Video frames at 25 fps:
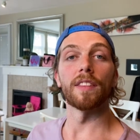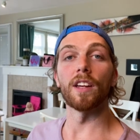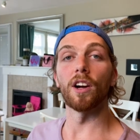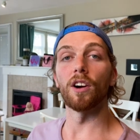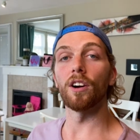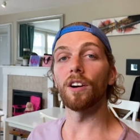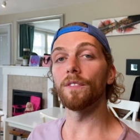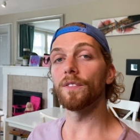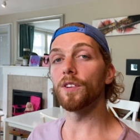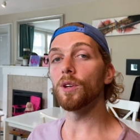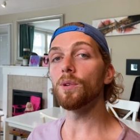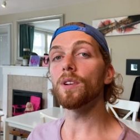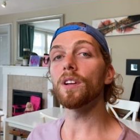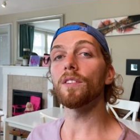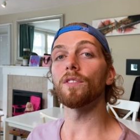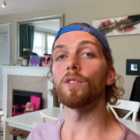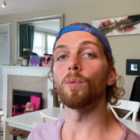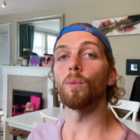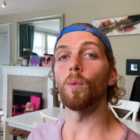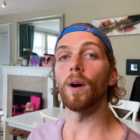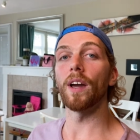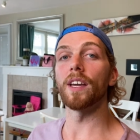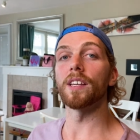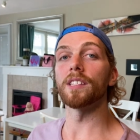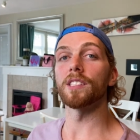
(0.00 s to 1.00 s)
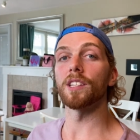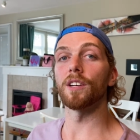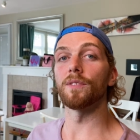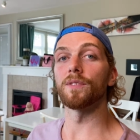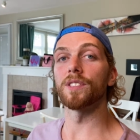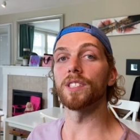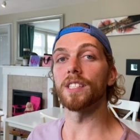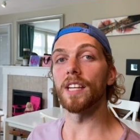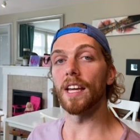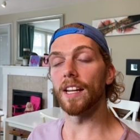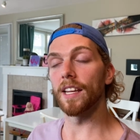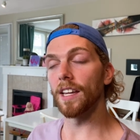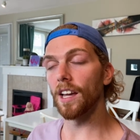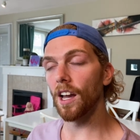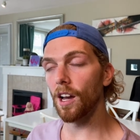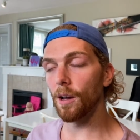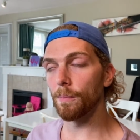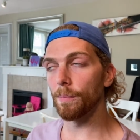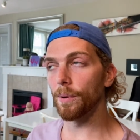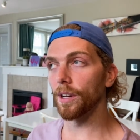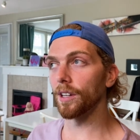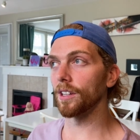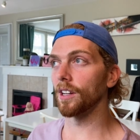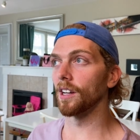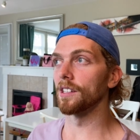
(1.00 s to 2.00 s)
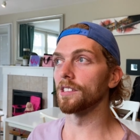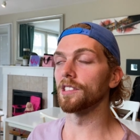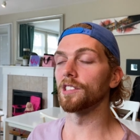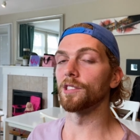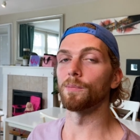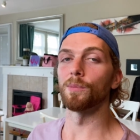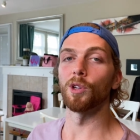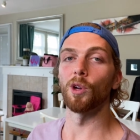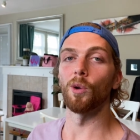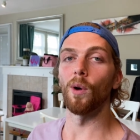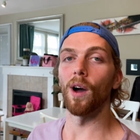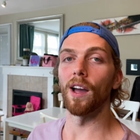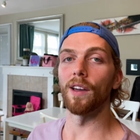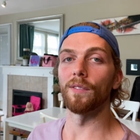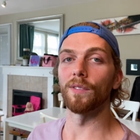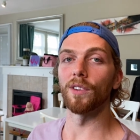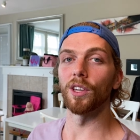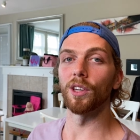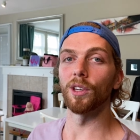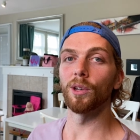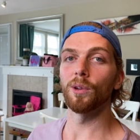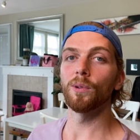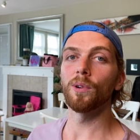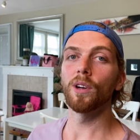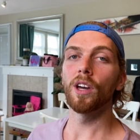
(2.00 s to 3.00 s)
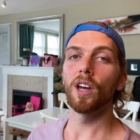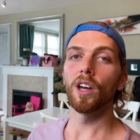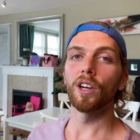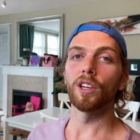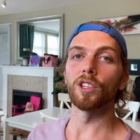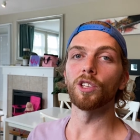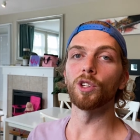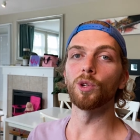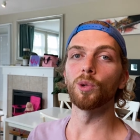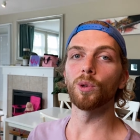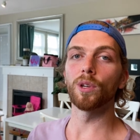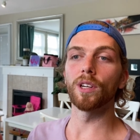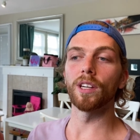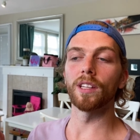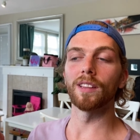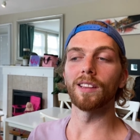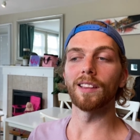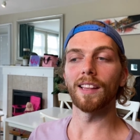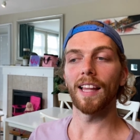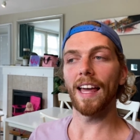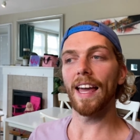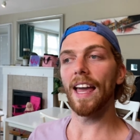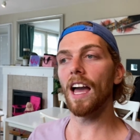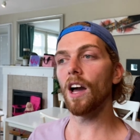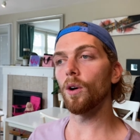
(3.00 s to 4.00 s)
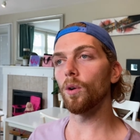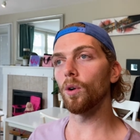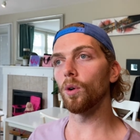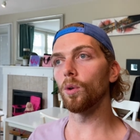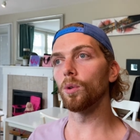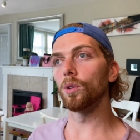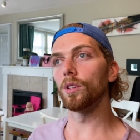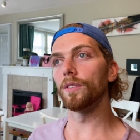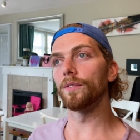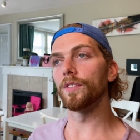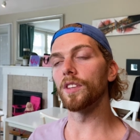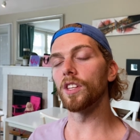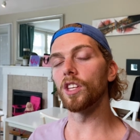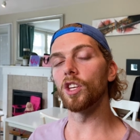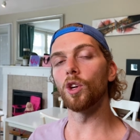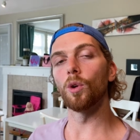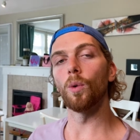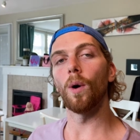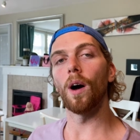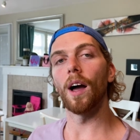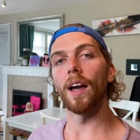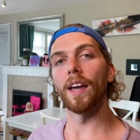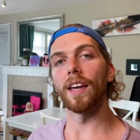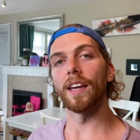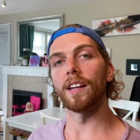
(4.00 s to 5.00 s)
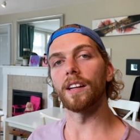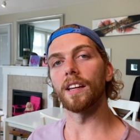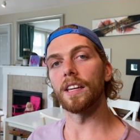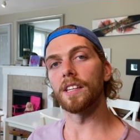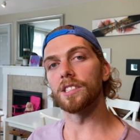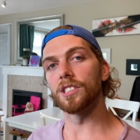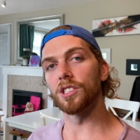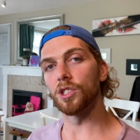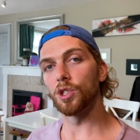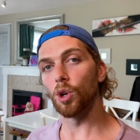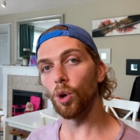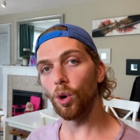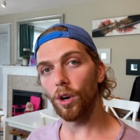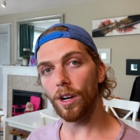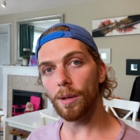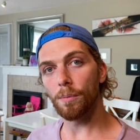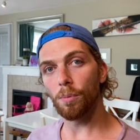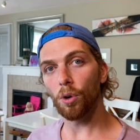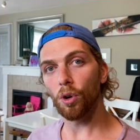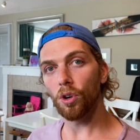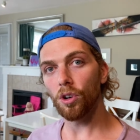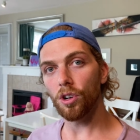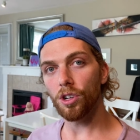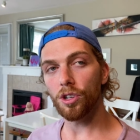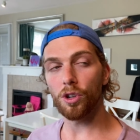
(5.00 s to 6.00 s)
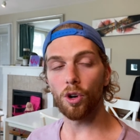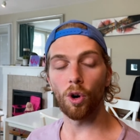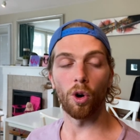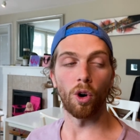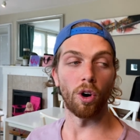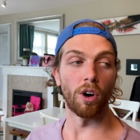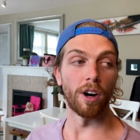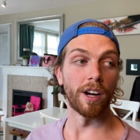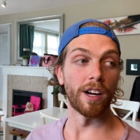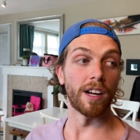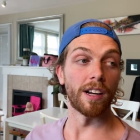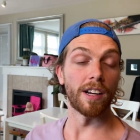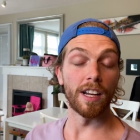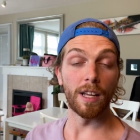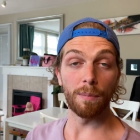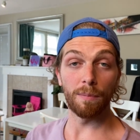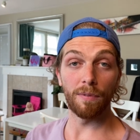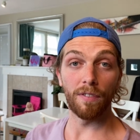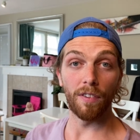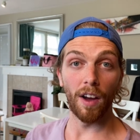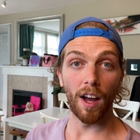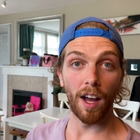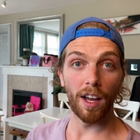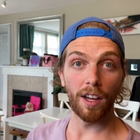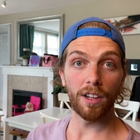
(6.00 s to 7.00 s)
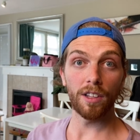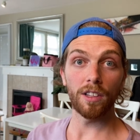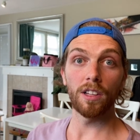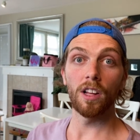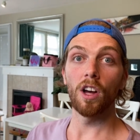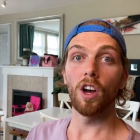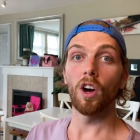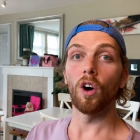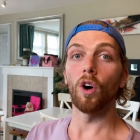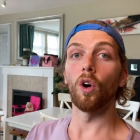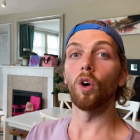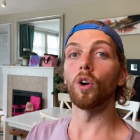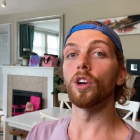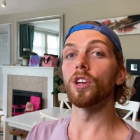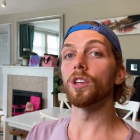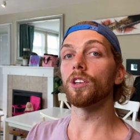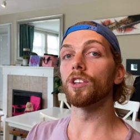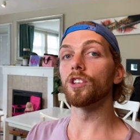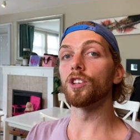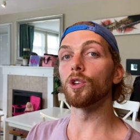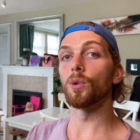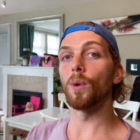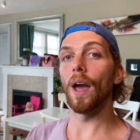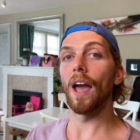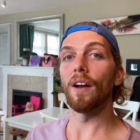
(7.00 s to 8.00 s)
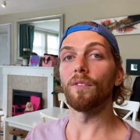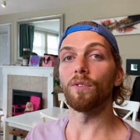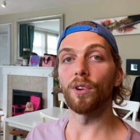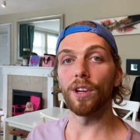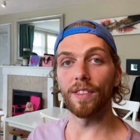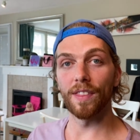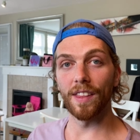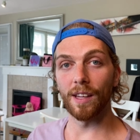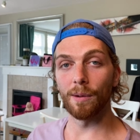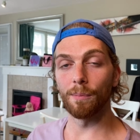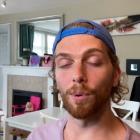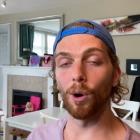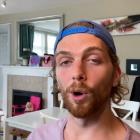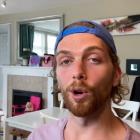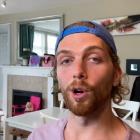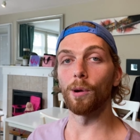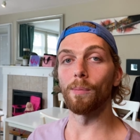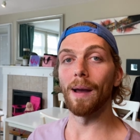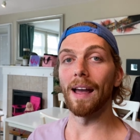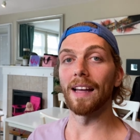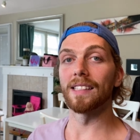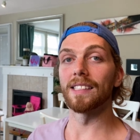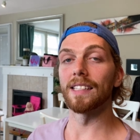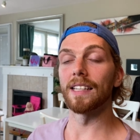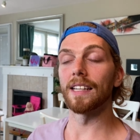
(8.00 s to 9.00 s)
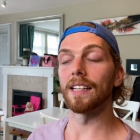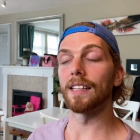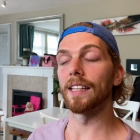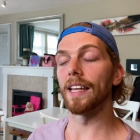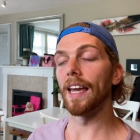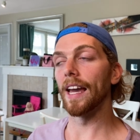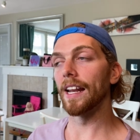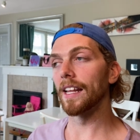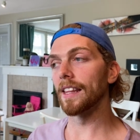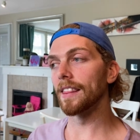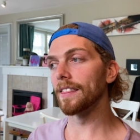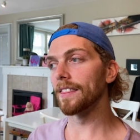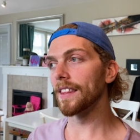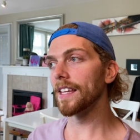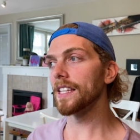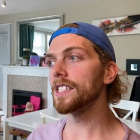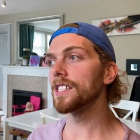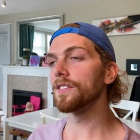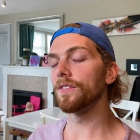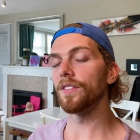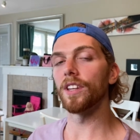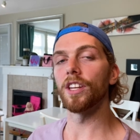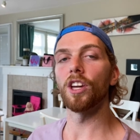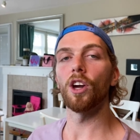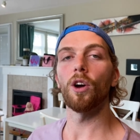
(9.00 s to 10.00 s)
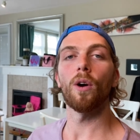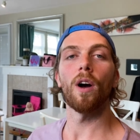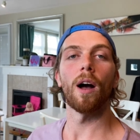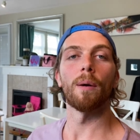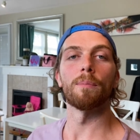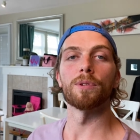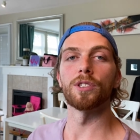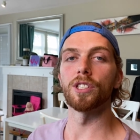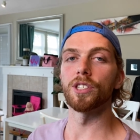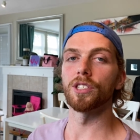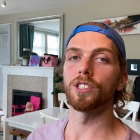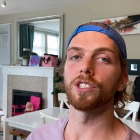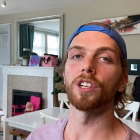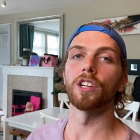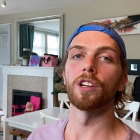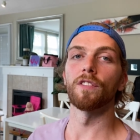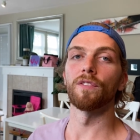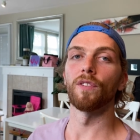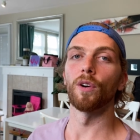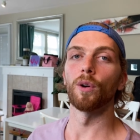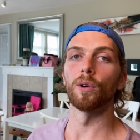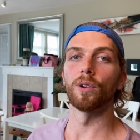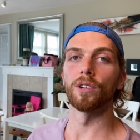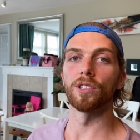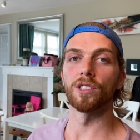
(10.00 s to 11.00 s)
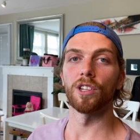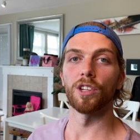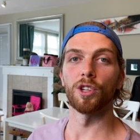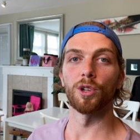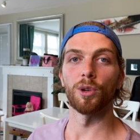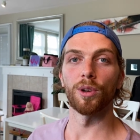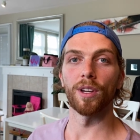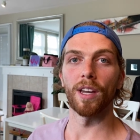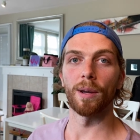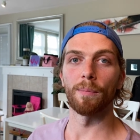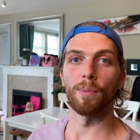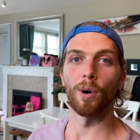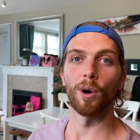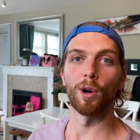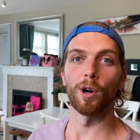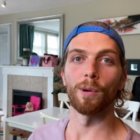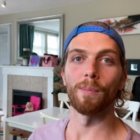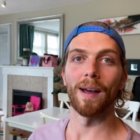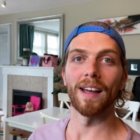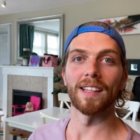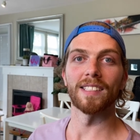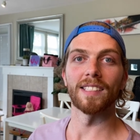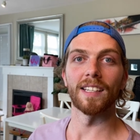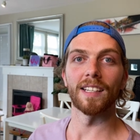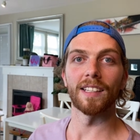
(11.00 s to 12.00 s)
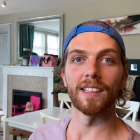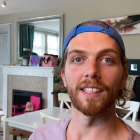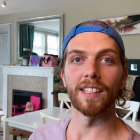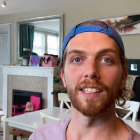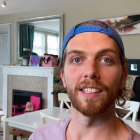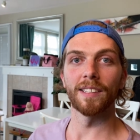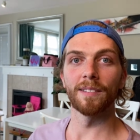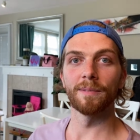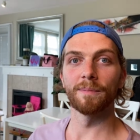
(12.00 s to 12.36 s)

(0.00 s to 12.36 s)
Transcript: There are a few different ways of setting up a custom UI view. You can lay out all of the UI in a storyboard or in a nib file, or you can do everything programmatically. And in this video, I'm just going to focus on doing it programmatically.